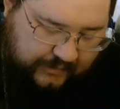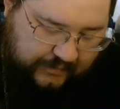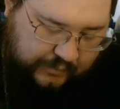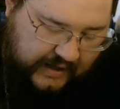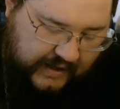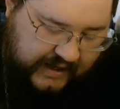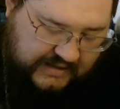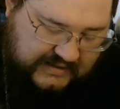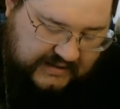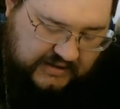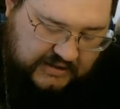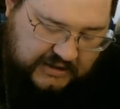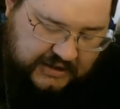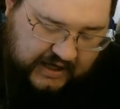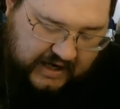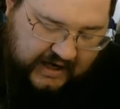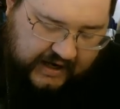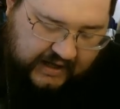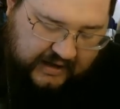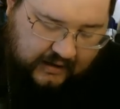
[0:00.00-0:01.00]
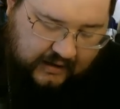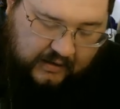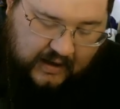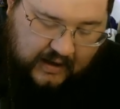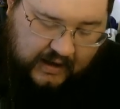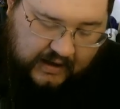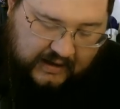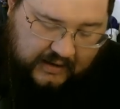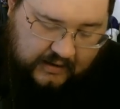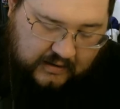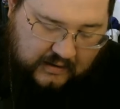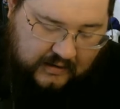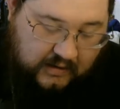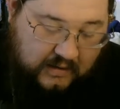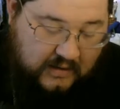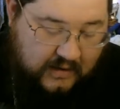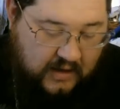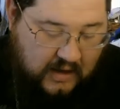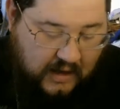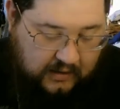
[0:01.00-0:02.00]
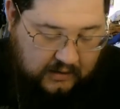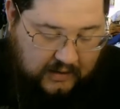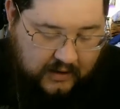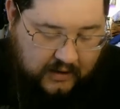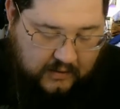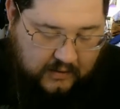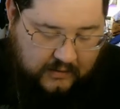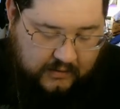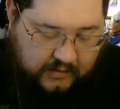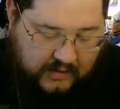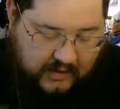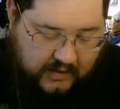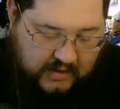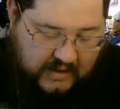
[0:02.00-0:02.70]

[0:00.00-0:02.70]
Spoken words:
brazen chariot alone